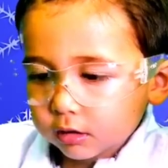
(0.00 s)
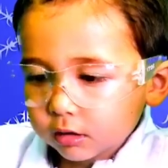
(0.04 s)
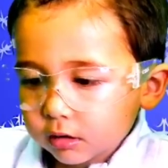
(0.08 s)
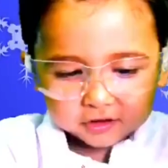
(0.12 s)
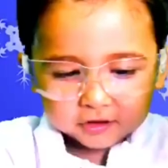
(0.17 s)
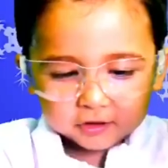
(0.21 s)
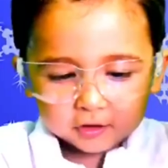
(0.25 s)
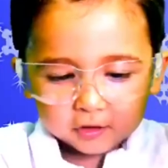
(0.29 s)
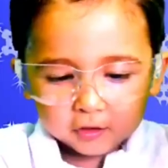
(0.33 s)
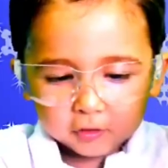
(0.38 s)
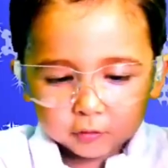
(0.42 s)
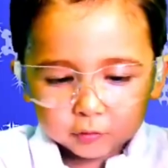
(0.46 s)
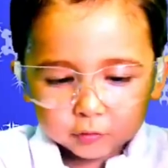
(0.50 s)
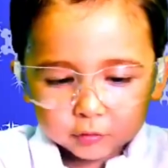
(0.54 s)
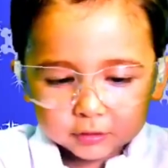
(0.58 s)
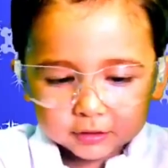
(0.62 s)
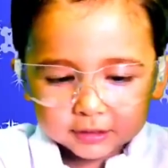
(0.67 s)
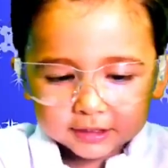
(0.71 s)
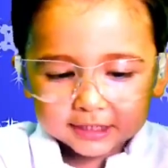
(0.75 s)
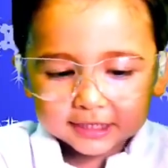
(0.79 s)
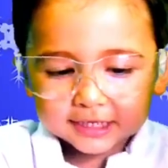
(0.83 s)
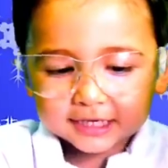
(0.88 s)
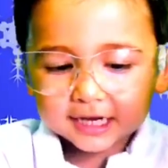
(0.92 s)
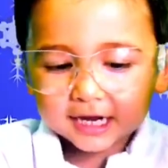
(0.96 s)

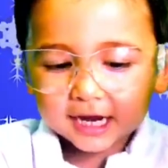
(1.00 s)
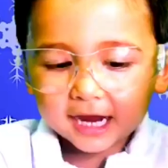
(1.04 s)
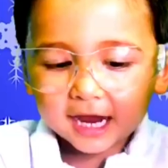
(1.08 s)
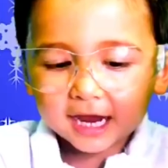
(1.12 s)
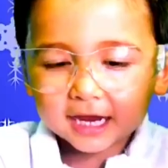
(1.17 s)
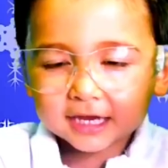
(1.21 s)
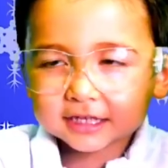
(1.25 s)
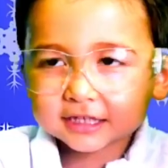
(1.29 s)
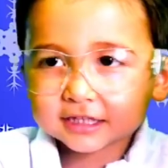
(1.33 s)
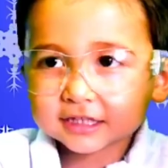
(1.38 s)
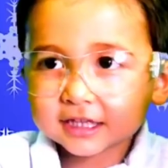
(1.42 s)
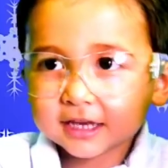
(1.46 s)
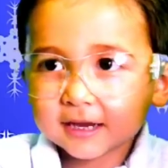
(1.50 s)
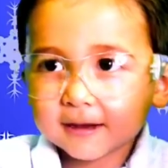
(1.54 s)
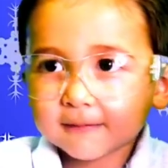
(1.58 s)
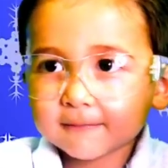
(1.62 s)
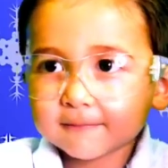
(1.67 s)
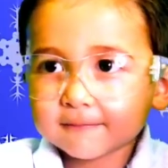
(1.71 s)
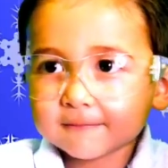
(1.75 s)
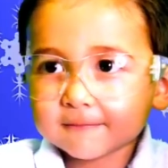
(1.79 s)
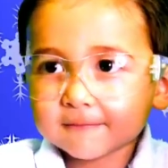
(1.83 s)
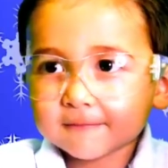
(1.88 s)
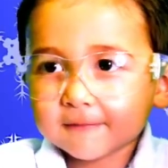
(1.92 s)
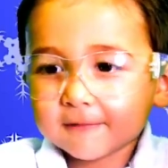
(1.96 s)
Slowly add
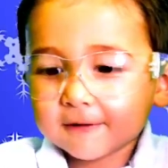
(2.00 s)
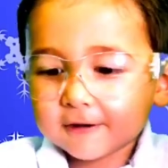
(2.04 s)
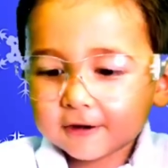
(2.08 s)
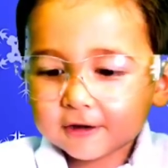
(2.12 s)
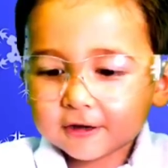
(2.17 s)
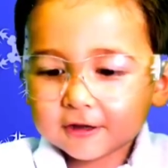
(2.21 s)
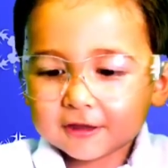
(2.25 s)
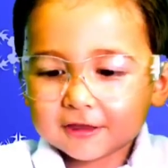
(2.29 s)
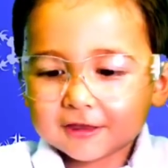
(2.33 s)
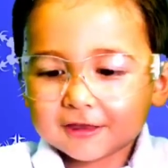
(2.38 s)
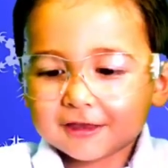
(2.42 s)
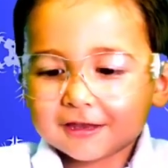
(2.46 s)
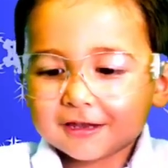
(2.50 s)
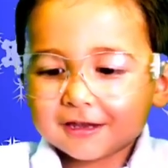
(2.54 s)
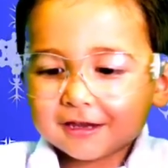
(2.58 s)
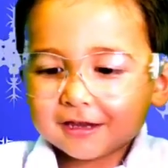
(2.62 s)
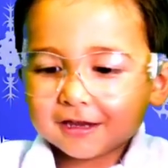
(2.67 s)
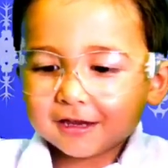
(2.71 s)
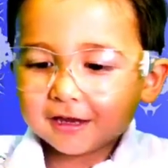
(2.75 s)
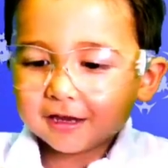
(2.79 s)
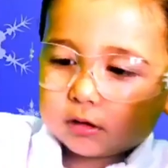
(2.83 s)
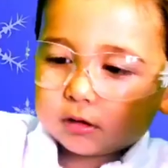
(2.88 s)
some water.